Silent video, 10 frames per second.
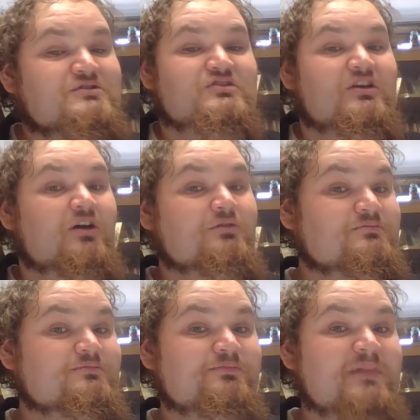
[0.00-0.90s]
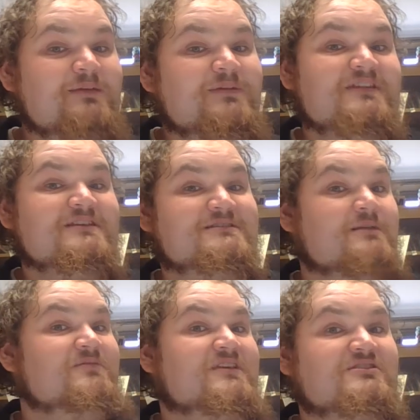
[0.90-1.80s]
So maybe there's
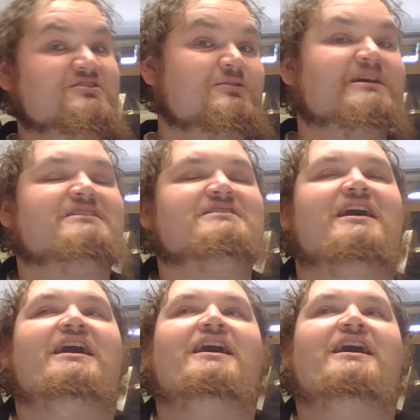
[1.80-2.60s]
something to it.